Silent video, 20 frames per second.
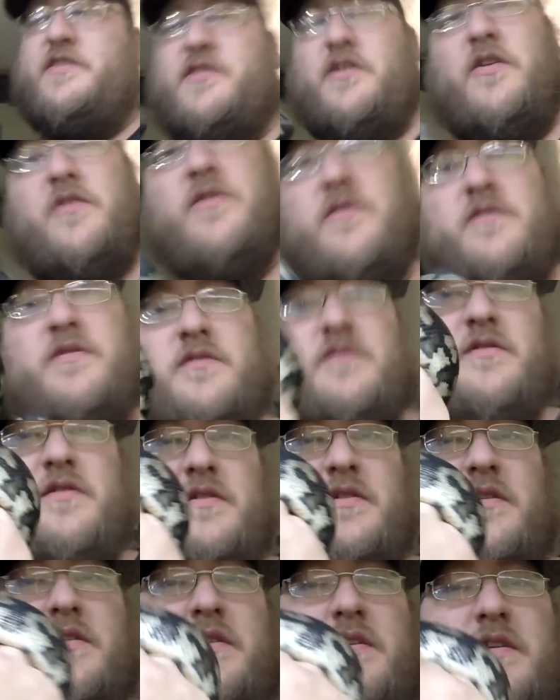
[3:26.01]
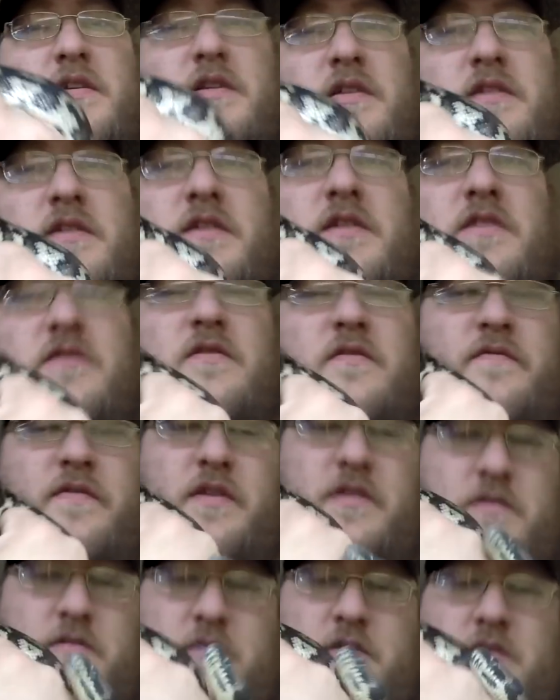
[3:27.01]
so you know,
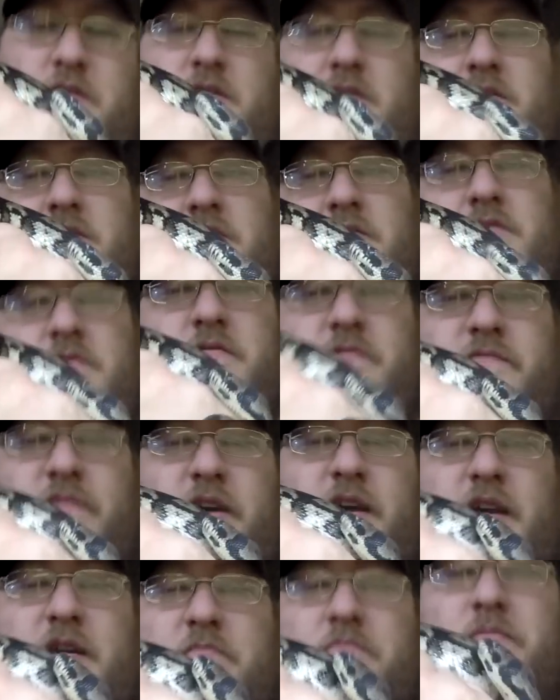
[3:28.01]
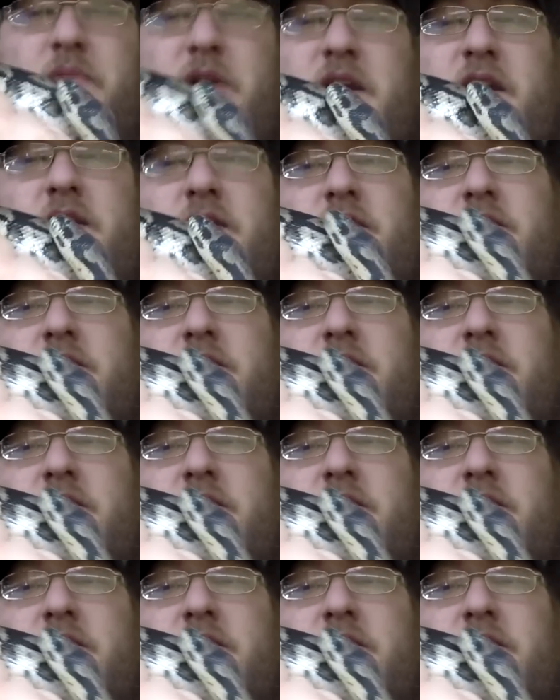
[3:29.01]
if I get bit,